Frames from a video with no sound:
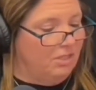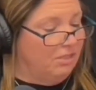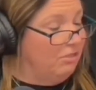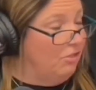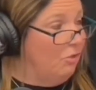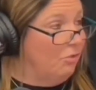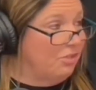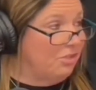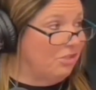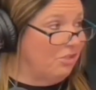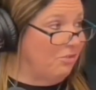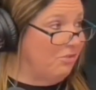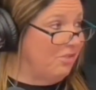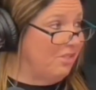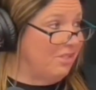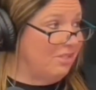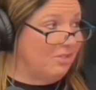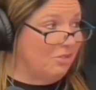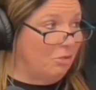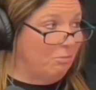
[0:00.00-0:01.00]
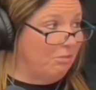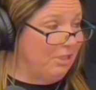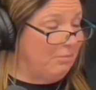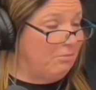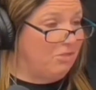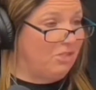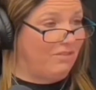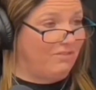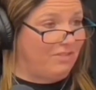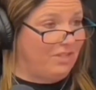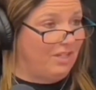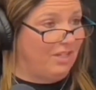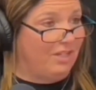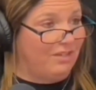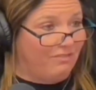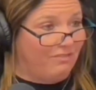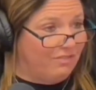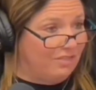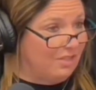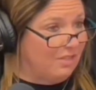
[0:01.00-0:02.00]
No excuses, no blame shifting. If